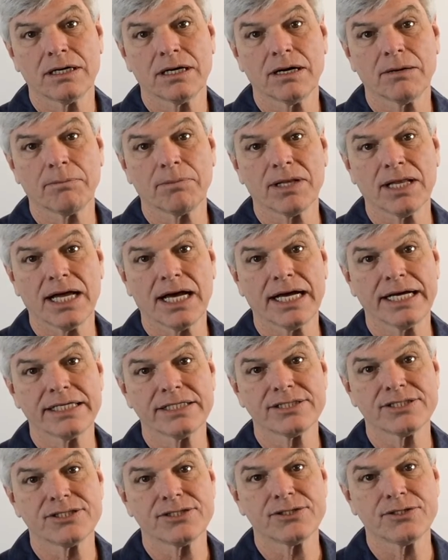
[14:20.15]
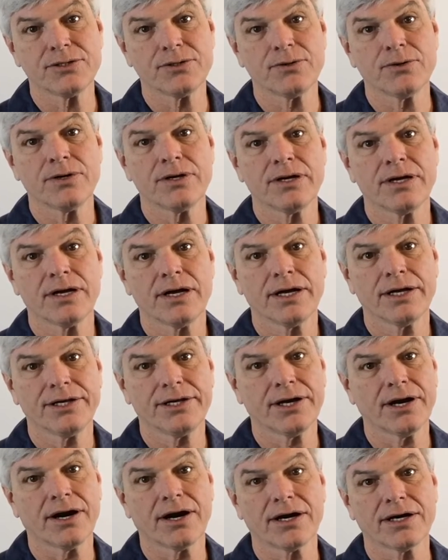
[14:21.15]
applies to
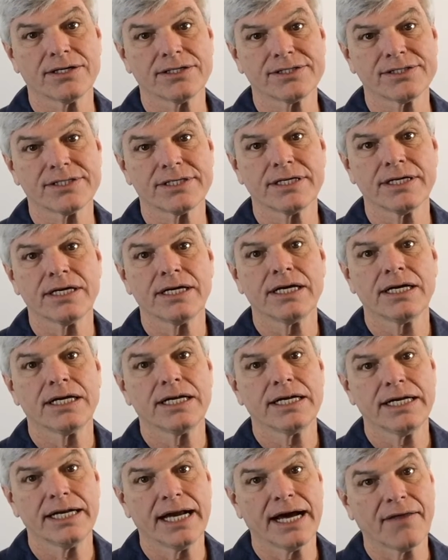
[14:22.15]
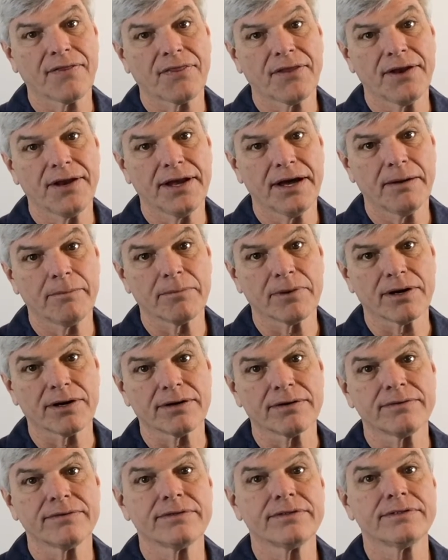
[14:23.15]
yards, not the
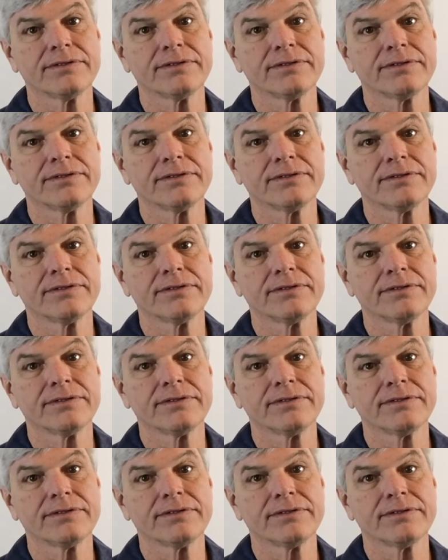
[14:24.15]
number.